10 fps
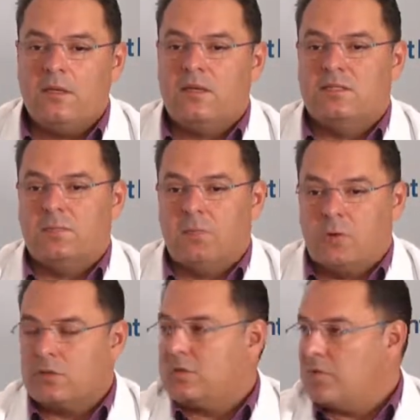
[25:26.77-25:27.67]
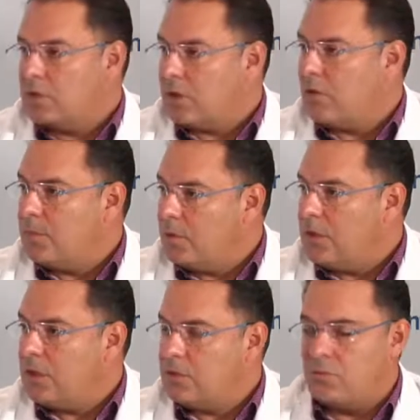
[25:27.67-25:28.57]
It's important for the
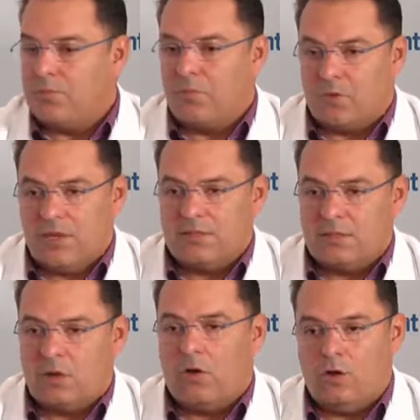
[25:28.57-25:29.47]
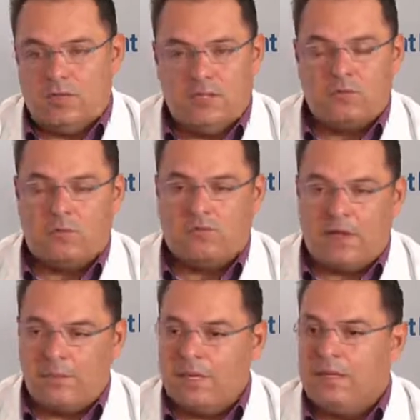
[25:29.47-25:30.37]
community to embrace the holidays with
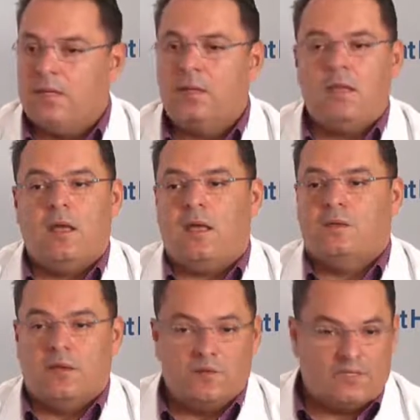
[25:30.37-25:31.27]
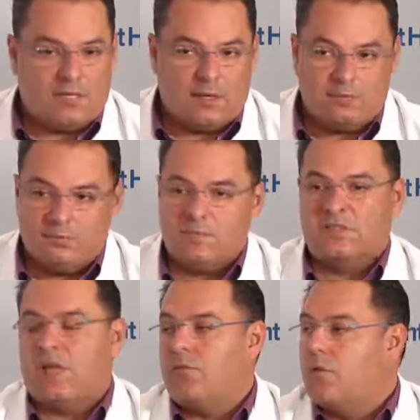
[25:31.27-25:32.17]
family, and there is a
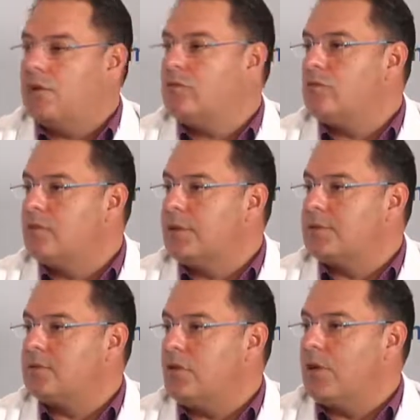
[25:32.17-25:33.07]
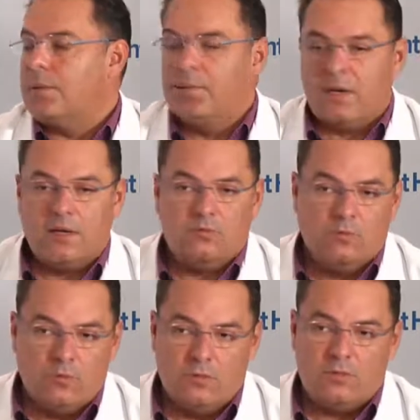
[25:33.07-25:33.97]
safe way to do it. So what I'm planning
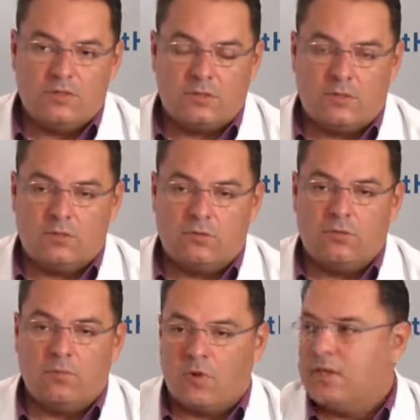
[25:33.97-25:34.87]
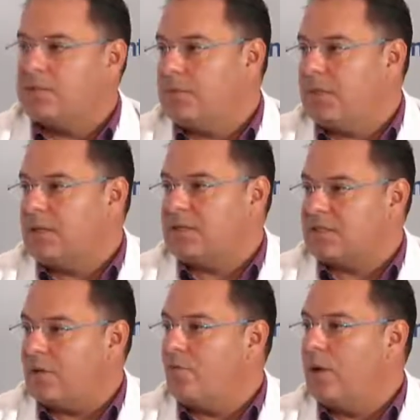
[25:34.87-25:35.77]
to do is to embrace them, but in a
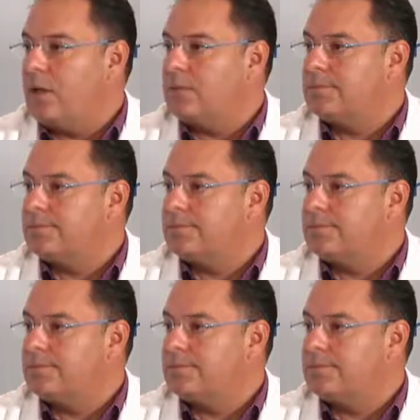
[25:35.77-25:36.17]
safe way.